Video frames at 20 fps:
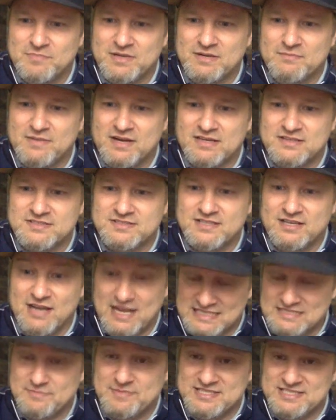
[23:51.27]

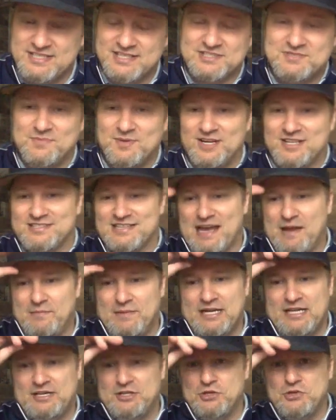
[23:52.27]
Has it been 6 months? How
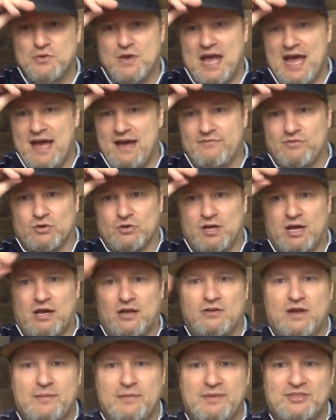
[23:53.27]
many do you have,
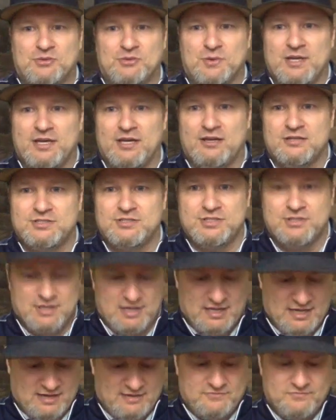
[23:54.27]
O'Connell? How many 300s do
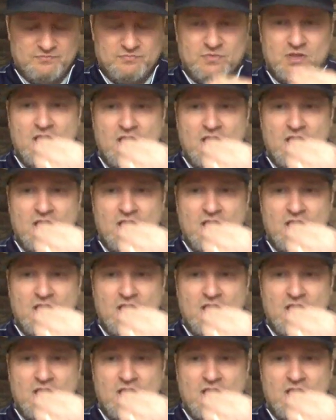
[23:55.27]
you have?